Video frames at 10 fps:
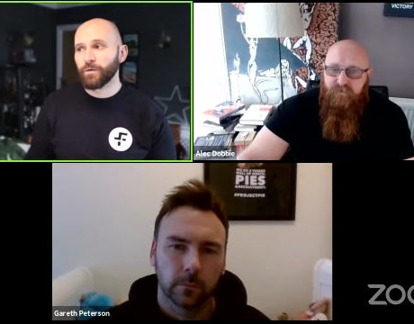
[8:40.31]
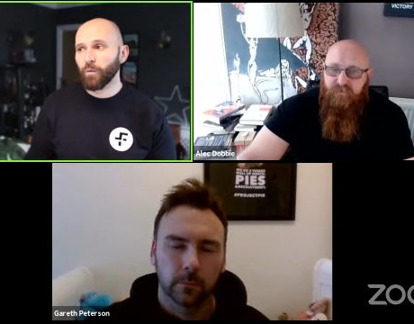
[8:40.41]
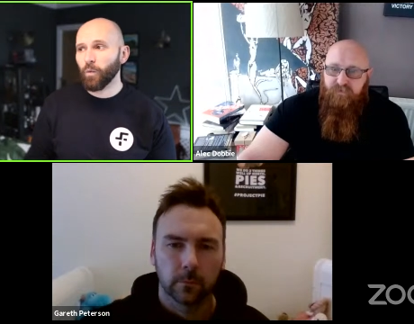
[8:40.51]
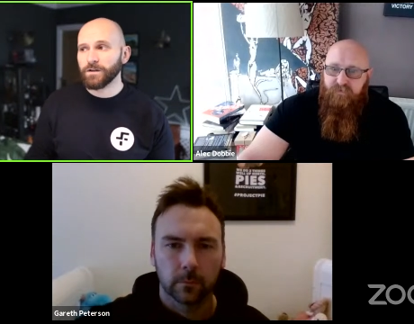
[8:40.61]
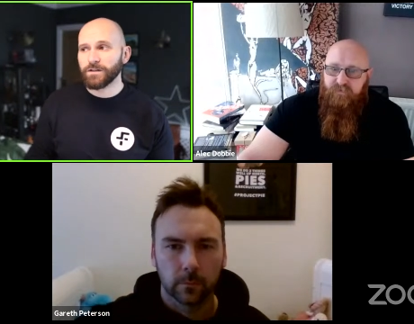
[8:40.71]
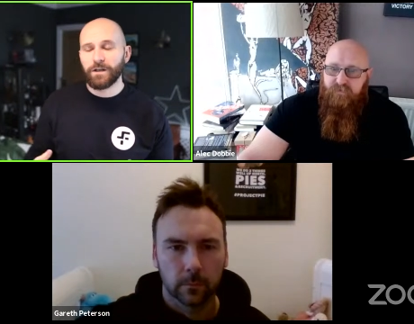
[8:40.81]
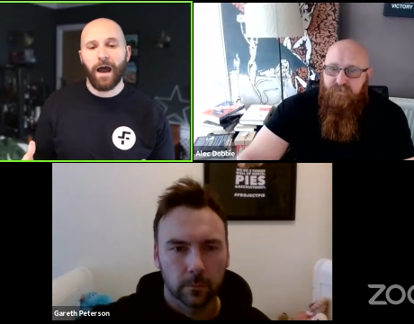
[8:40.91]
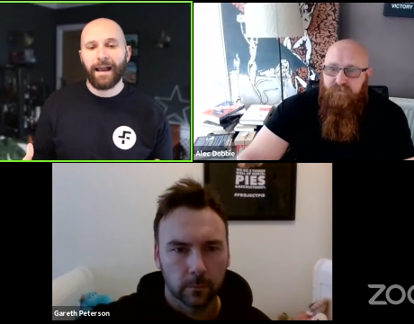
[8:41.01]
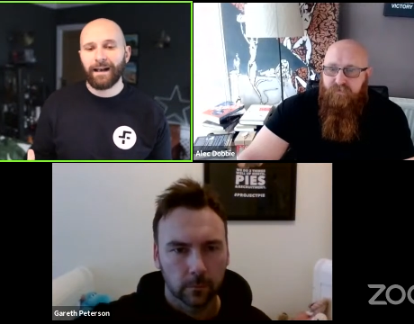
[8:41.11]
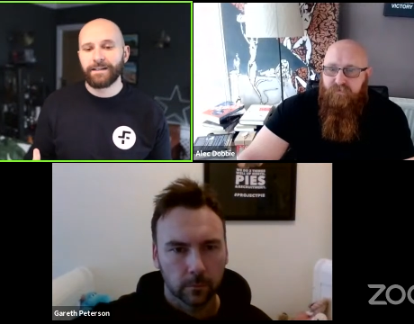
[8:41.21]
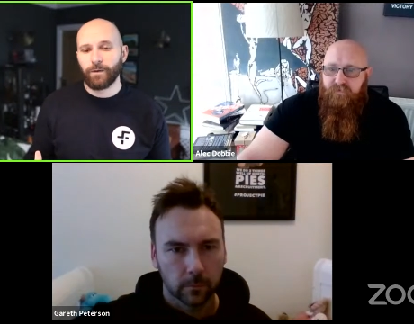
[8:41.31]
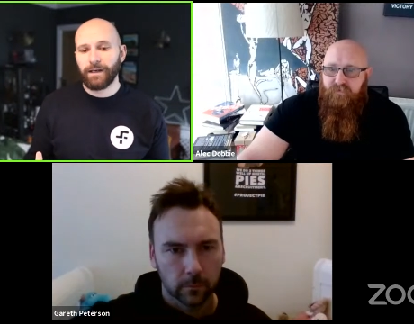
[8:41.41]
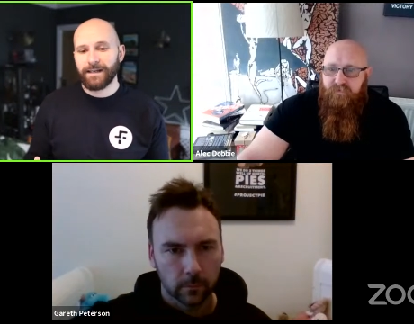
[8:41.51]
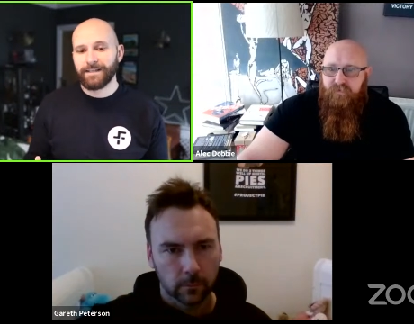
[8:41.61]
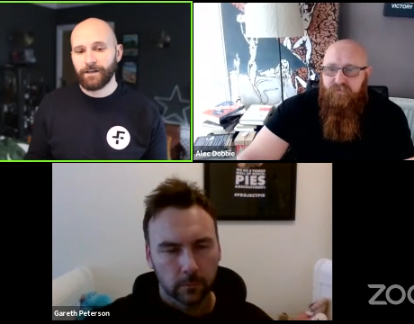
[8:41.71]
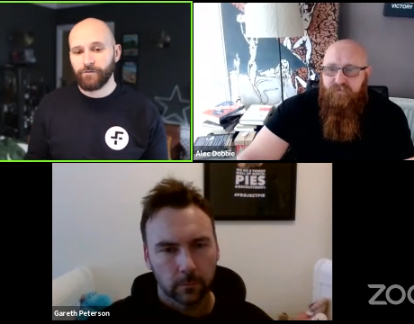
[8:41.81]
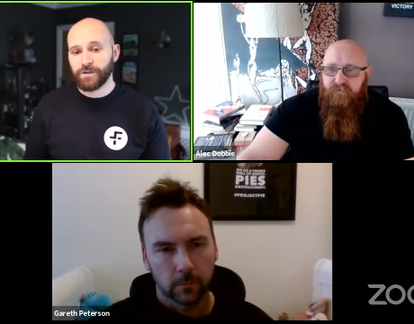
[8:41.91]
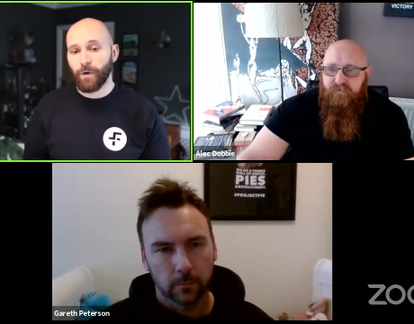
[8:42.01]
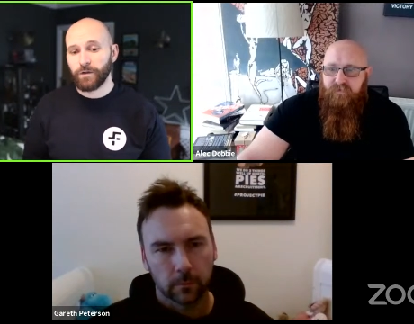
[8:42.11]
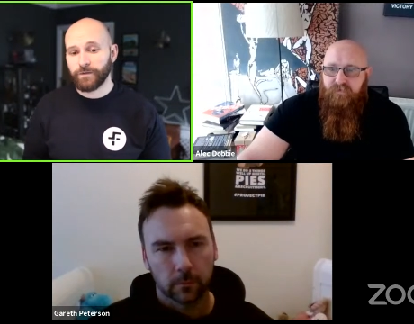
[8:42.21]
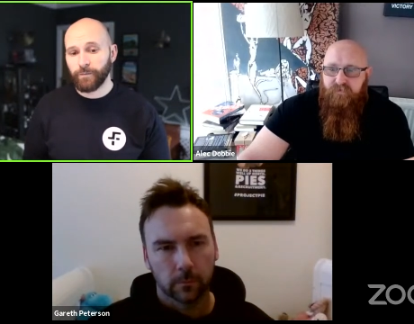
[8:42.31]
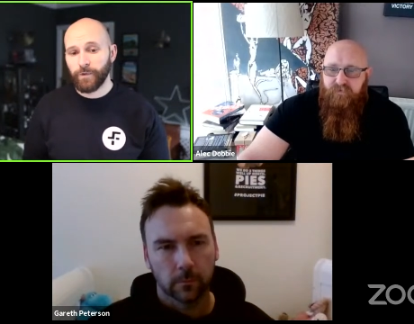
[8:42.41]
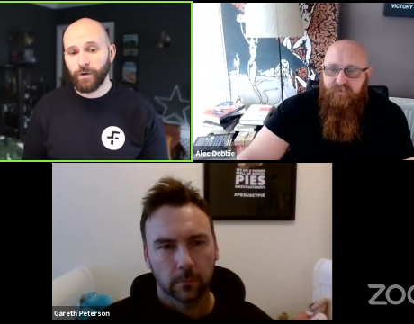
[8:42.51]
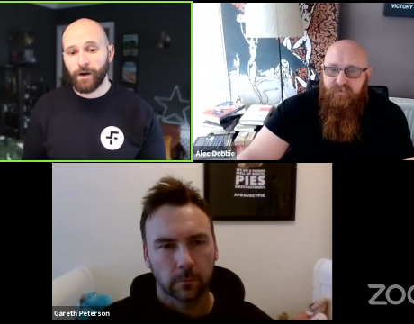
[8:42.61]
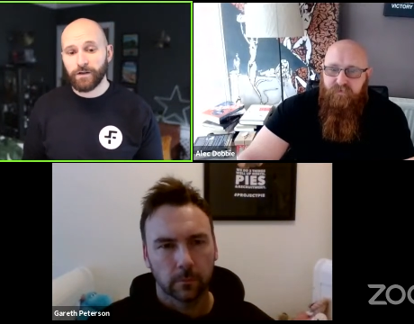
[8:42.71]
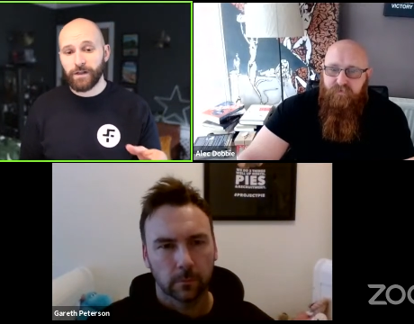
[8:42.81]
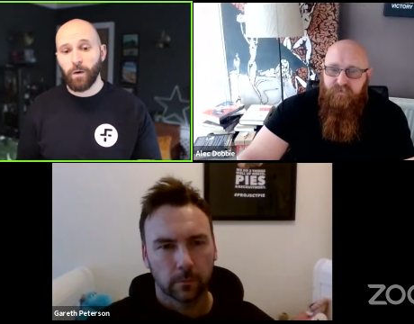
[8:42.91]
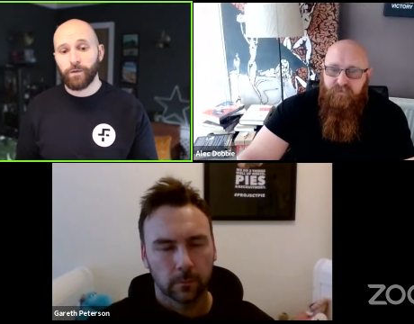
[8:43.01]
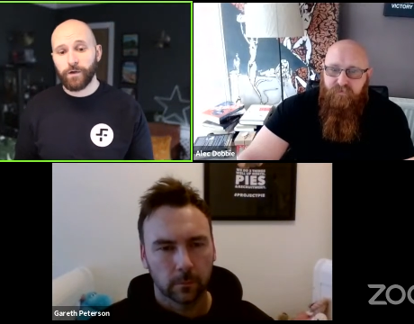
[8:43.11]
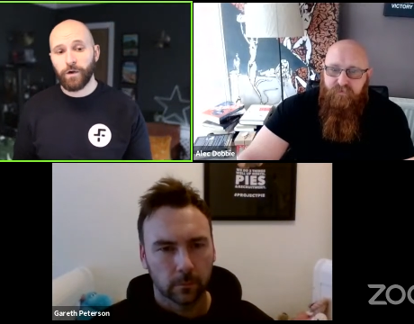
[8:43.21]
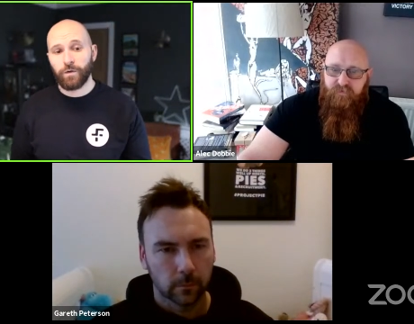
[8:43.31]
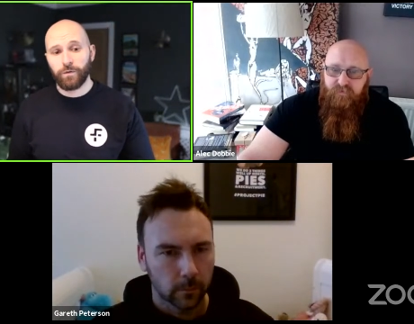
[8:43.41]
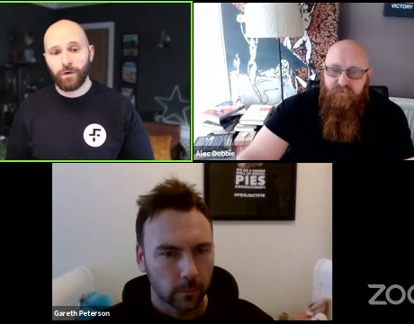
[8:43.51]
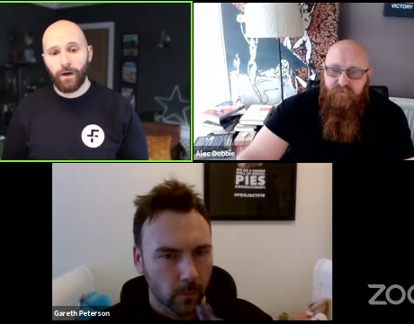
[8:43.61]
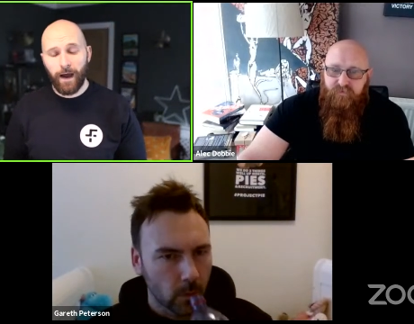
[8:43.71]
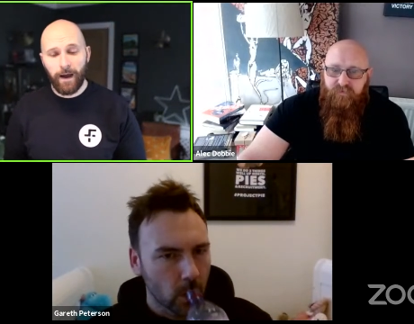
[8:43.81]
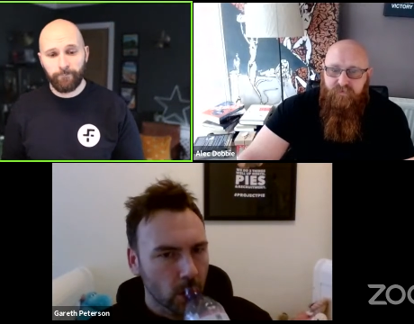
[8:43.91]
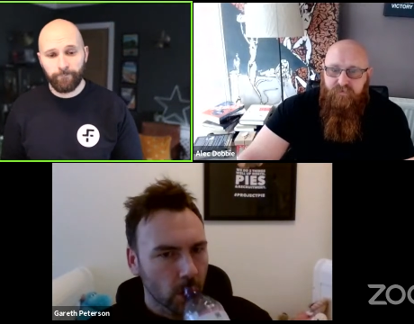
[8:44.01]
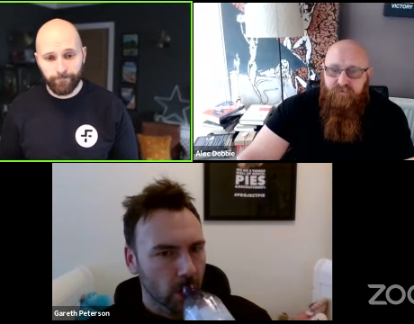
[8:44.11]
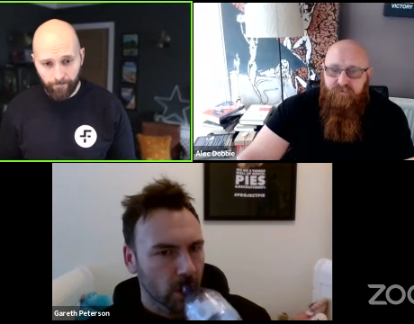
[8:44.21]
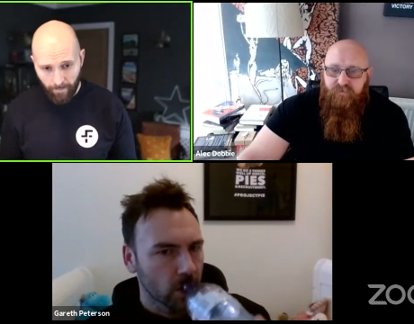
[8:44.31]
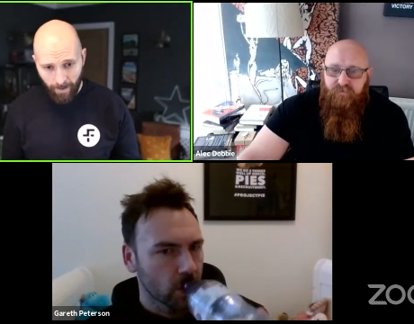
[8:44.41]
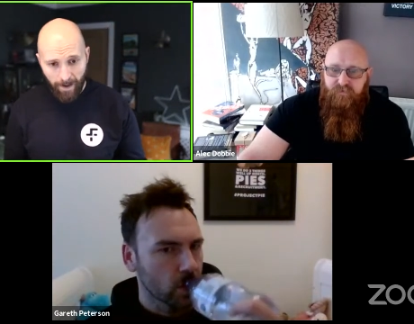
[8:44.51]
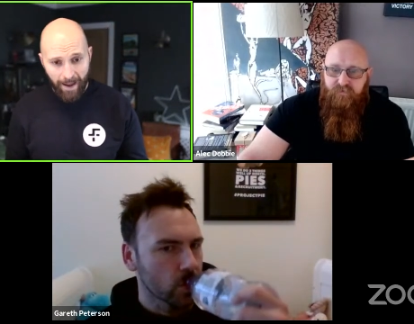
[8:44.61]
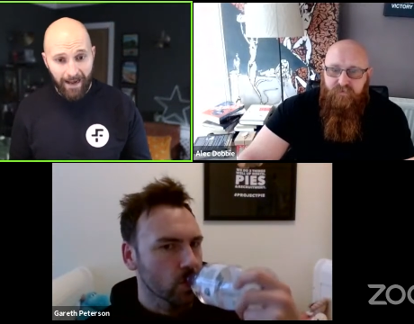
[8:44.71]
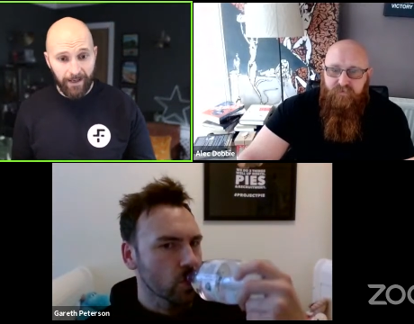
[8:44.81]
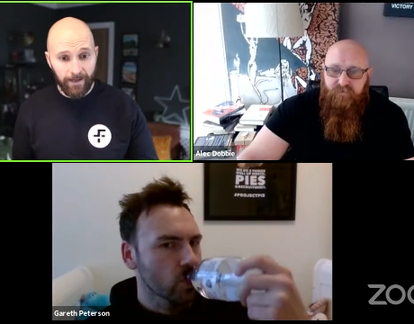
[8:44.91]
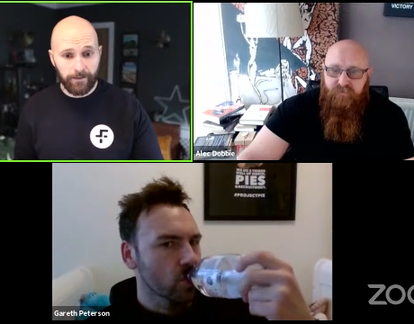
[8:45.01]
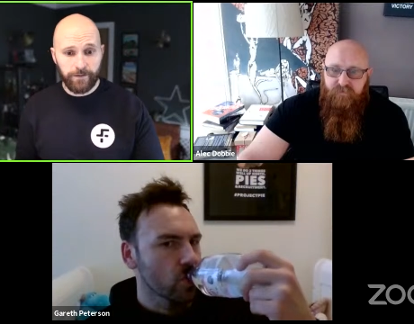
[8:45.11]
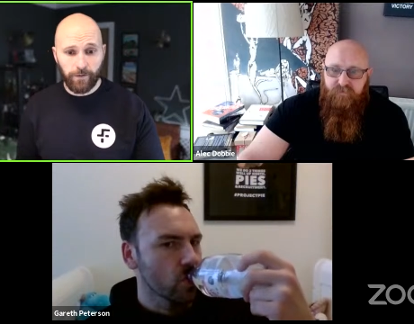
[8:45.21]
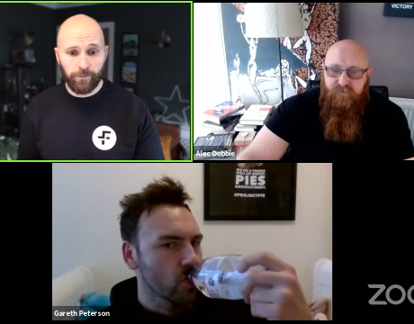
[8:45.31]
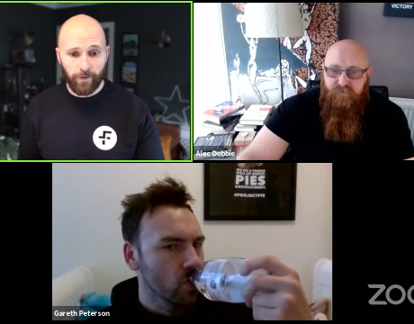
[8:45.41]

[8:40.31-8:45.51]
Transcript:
Speaker 1: What's likely to elicit a response from you? And I'll start with you, um, uh, Alec. So,